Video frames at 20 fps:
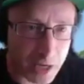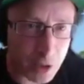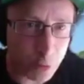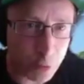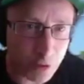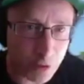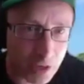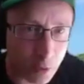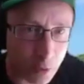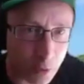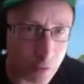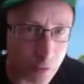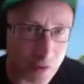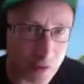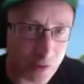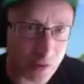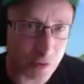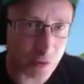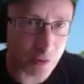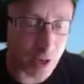you did all
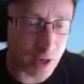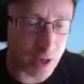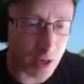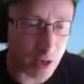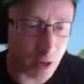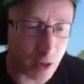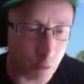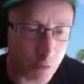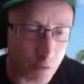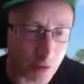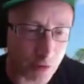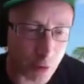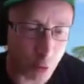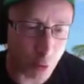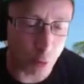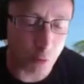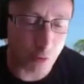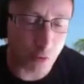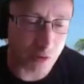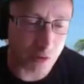these, obviously
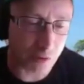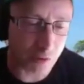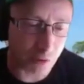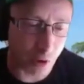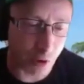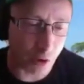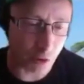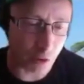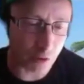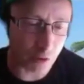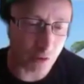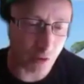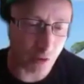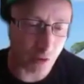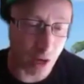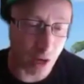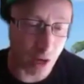all these songs, like,